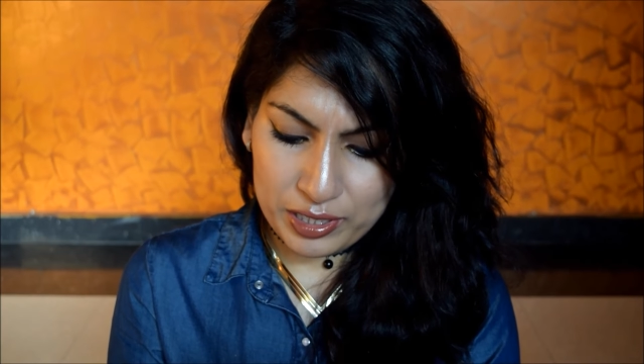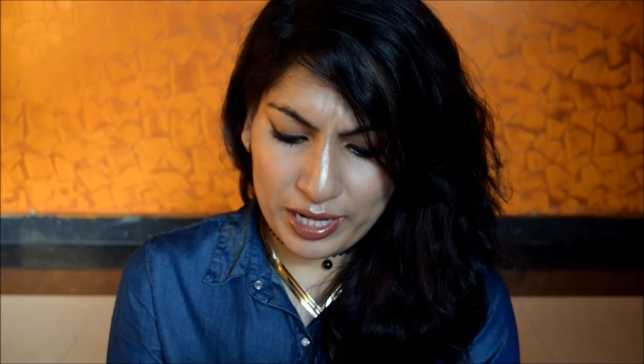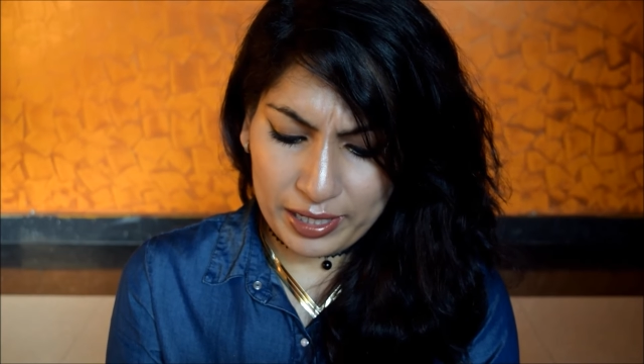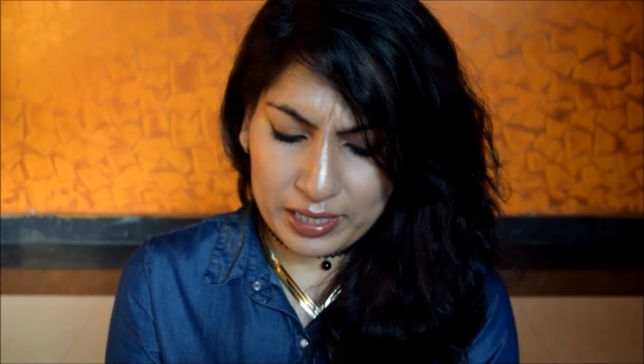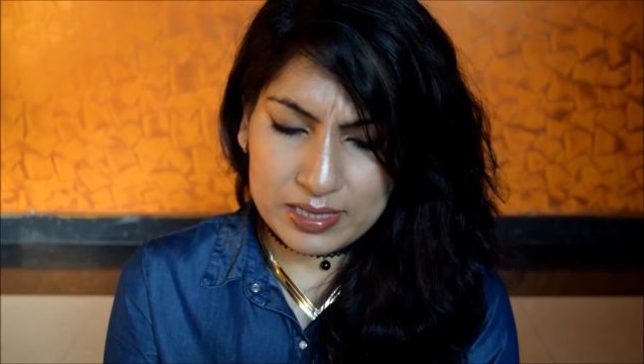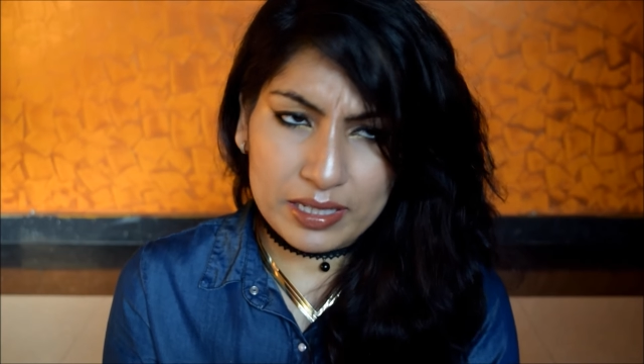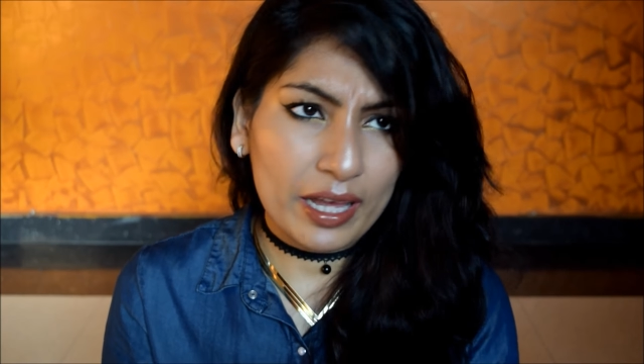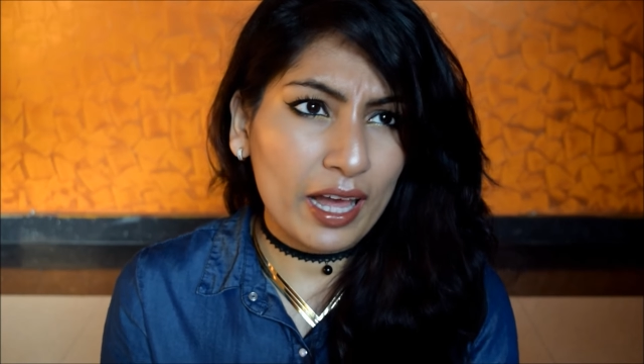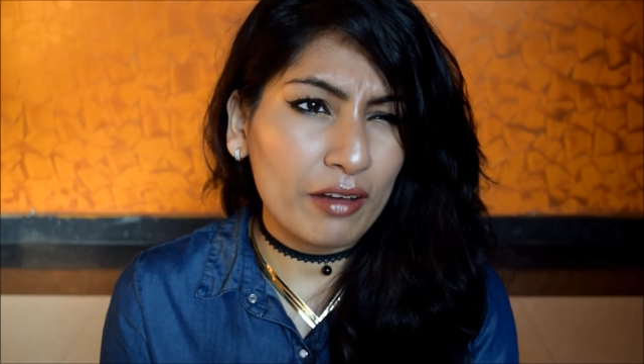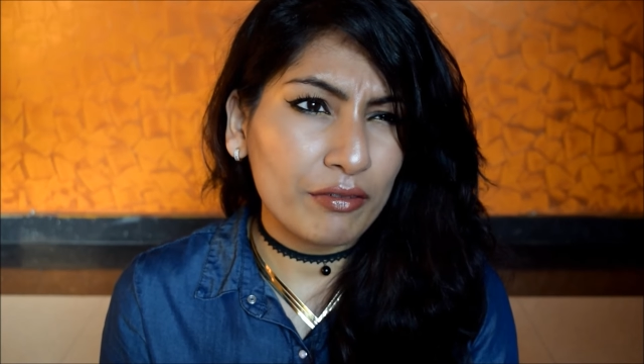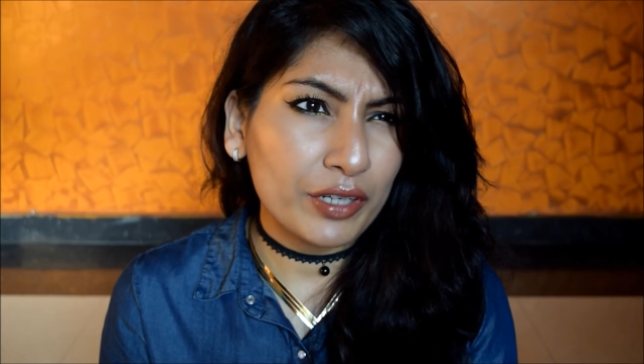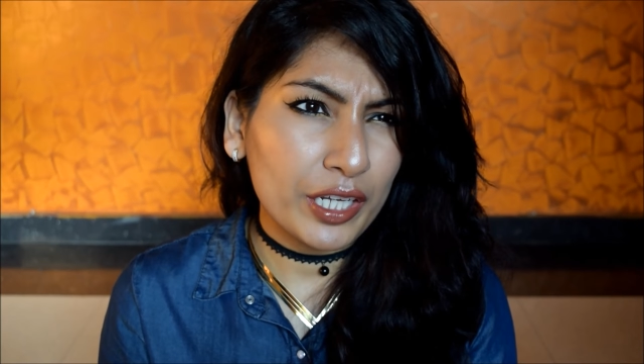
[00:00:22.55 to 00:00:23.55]
I guess they
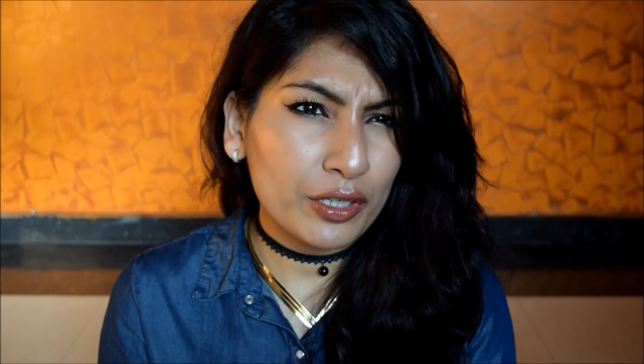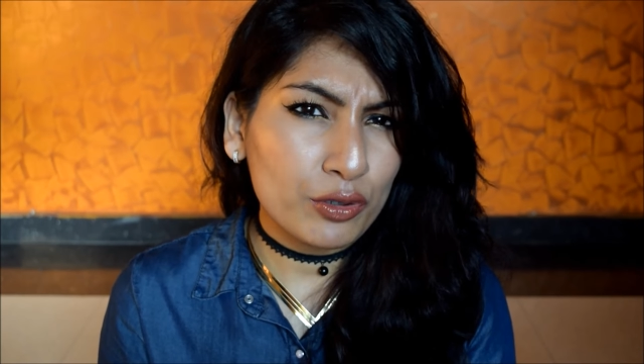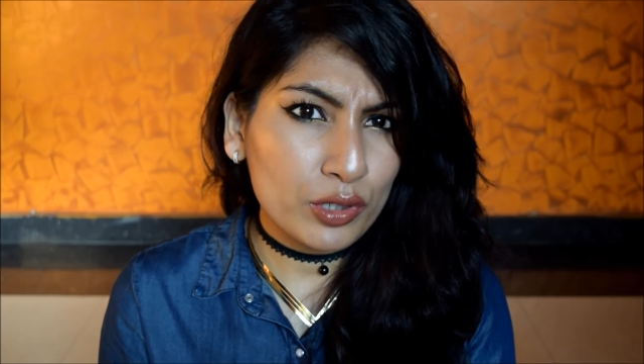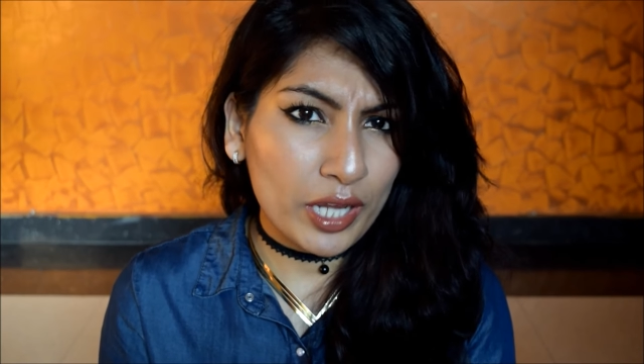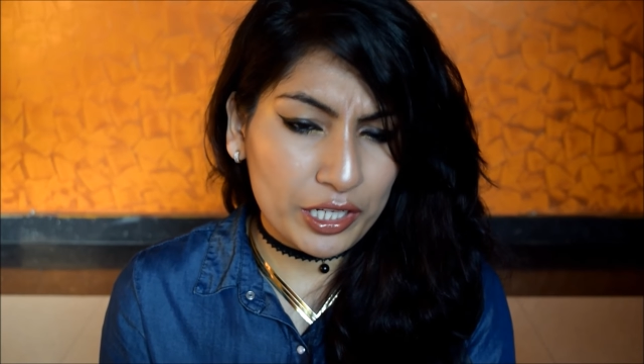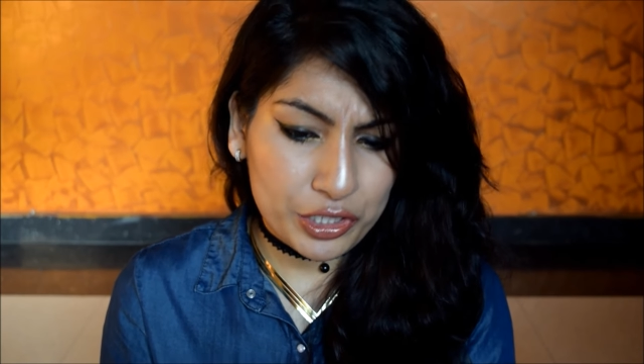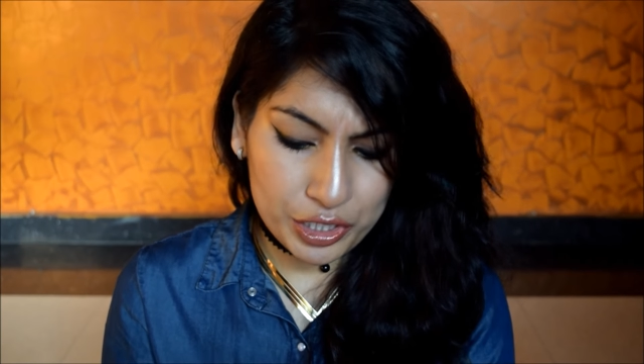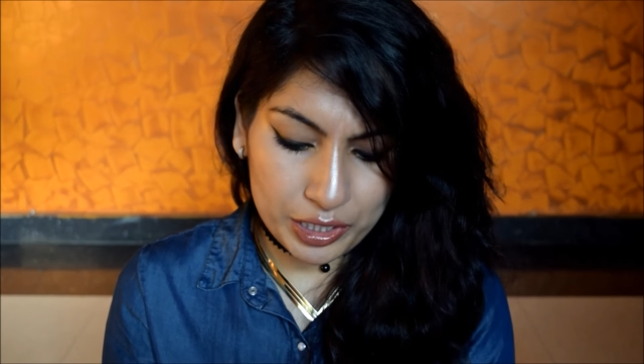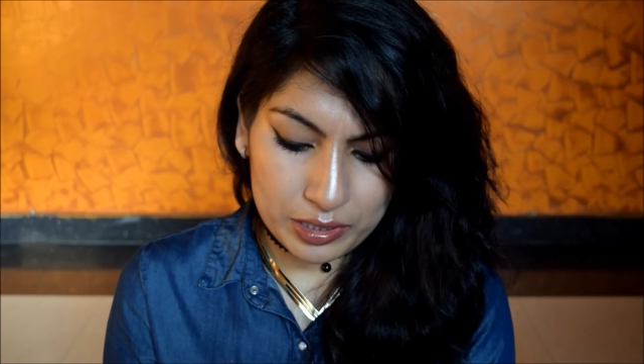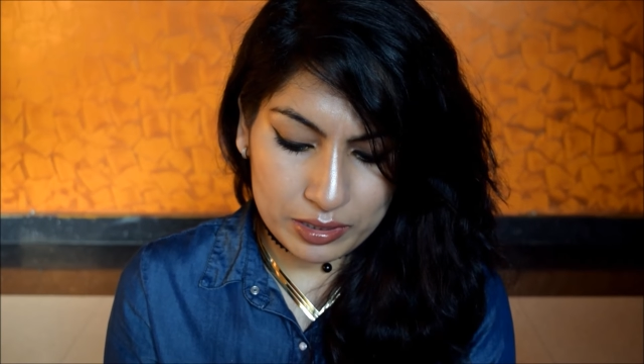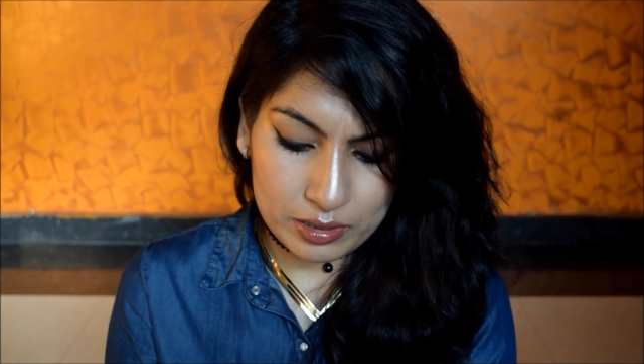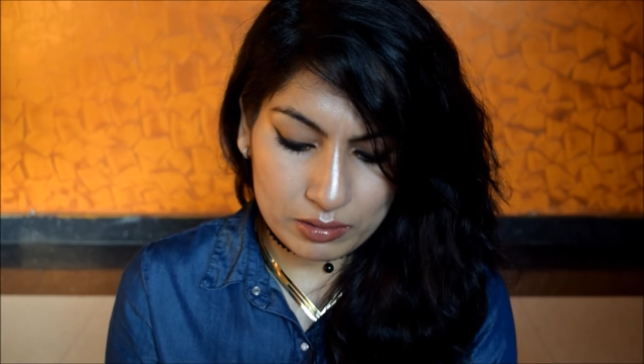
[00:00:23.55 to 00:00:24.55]
have 8 to 9
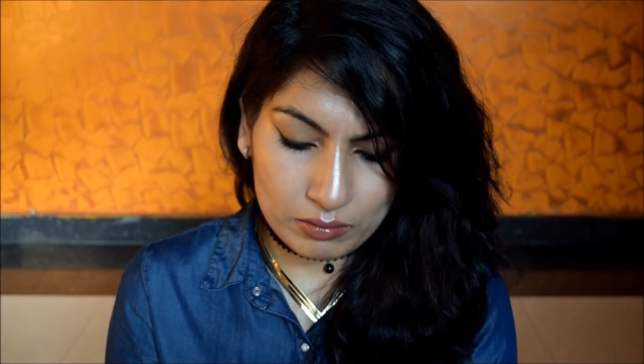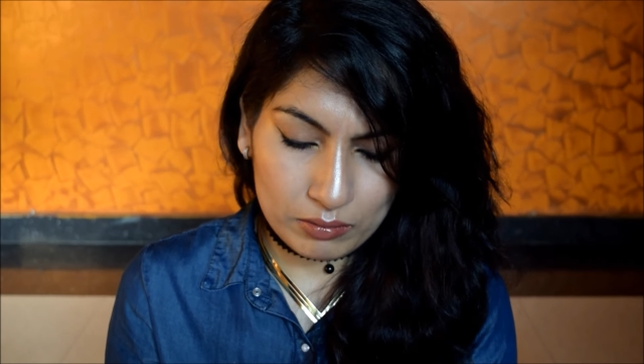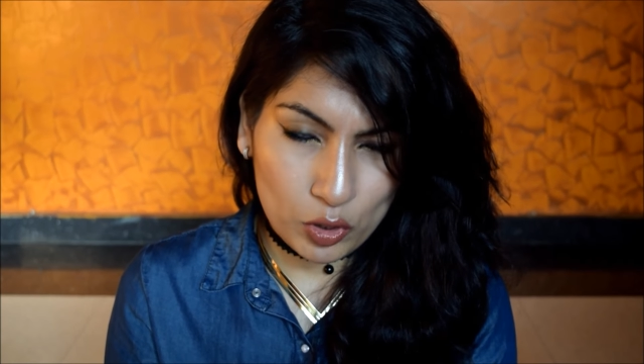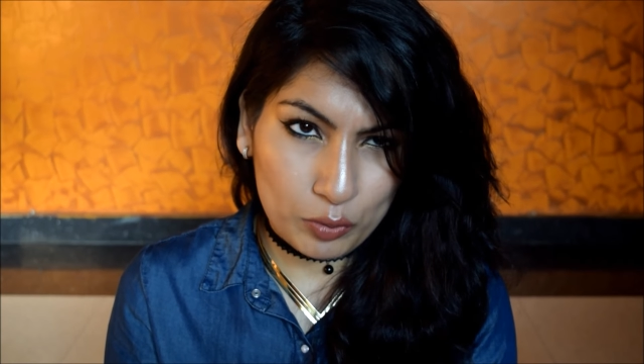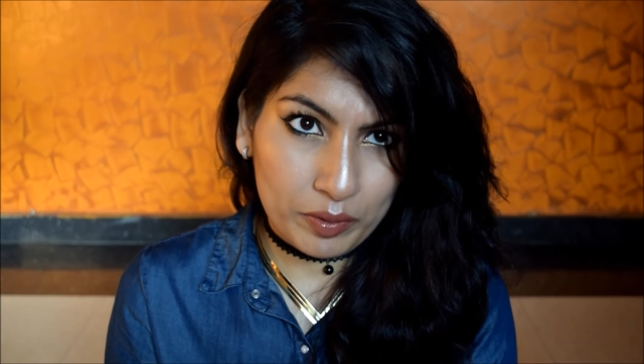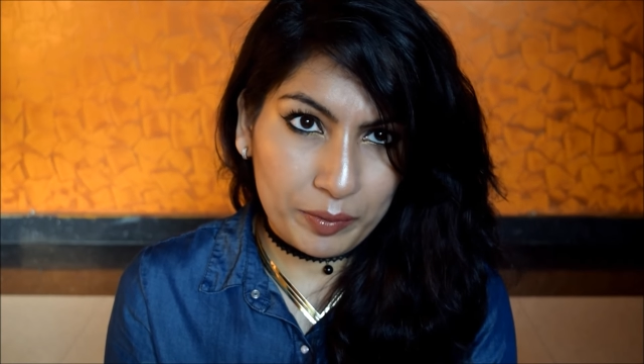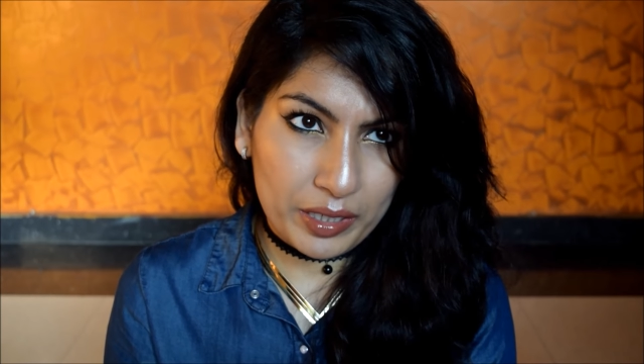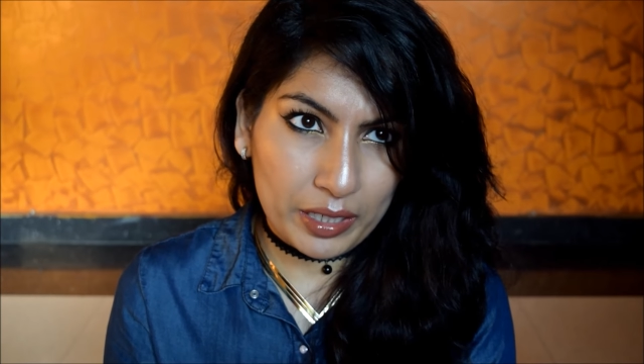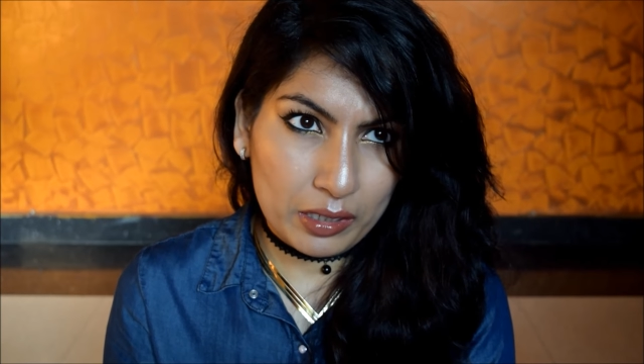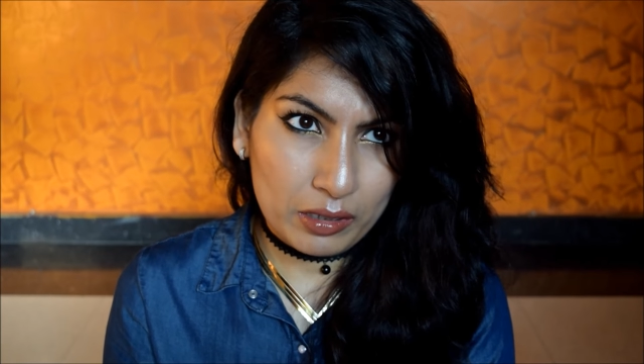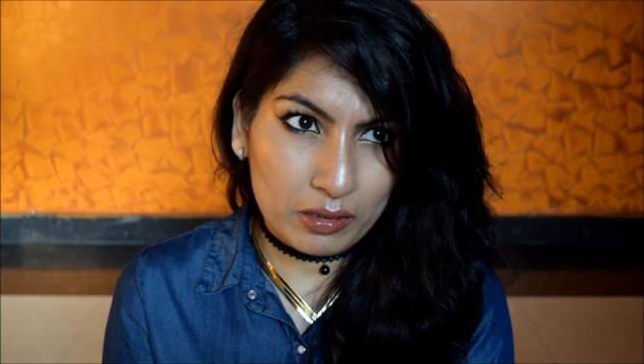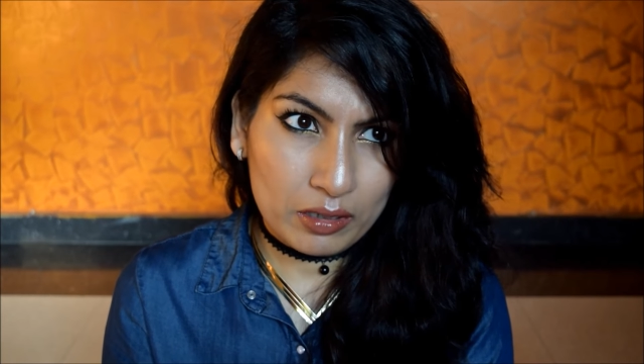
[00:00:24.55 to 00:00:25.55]
shades or maybe
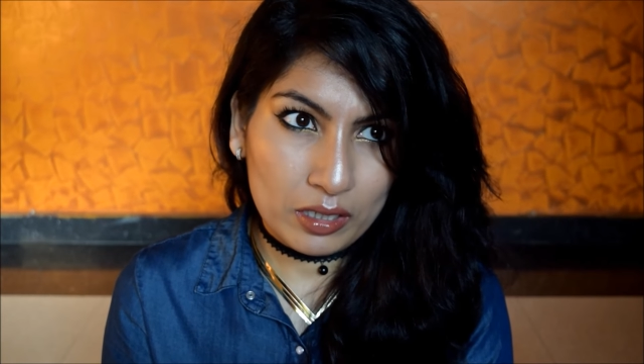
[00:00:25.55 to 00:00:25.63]
10.